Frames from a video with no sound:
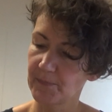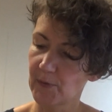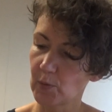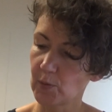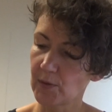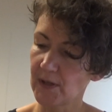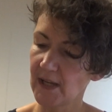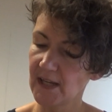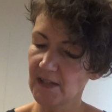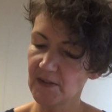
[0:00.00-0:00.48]

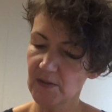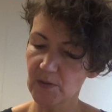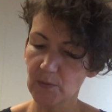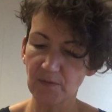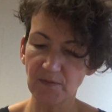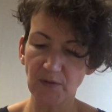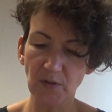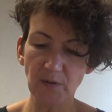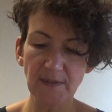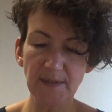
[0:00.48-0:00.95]
Okay, so
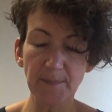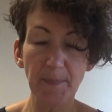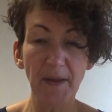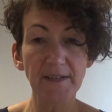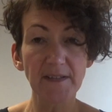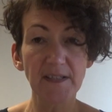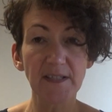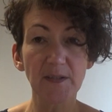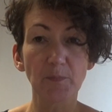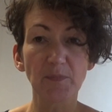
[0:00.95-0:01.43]
if you
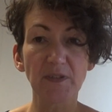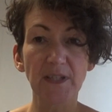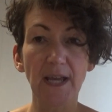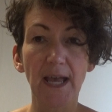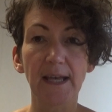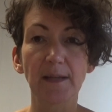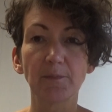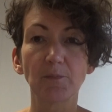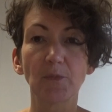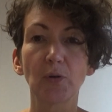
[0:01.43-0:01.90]
spend some
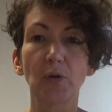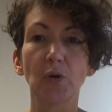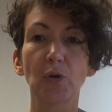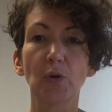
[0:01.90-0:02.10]
time